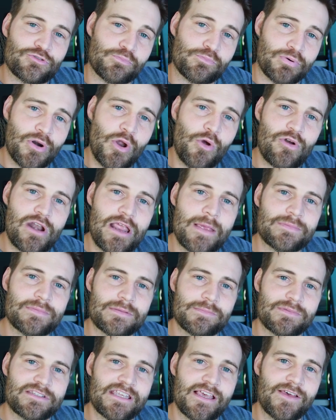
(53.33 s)
programs
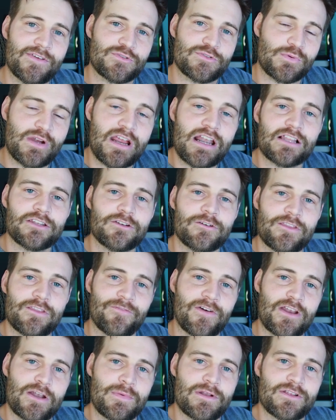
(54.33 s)
themselves, we're gonna learn the
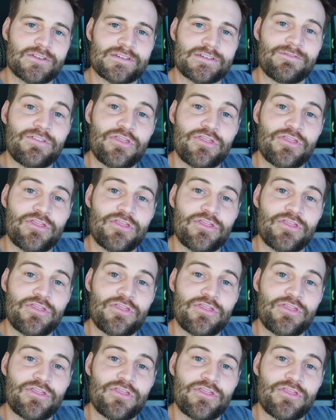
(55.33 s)
fundamentals of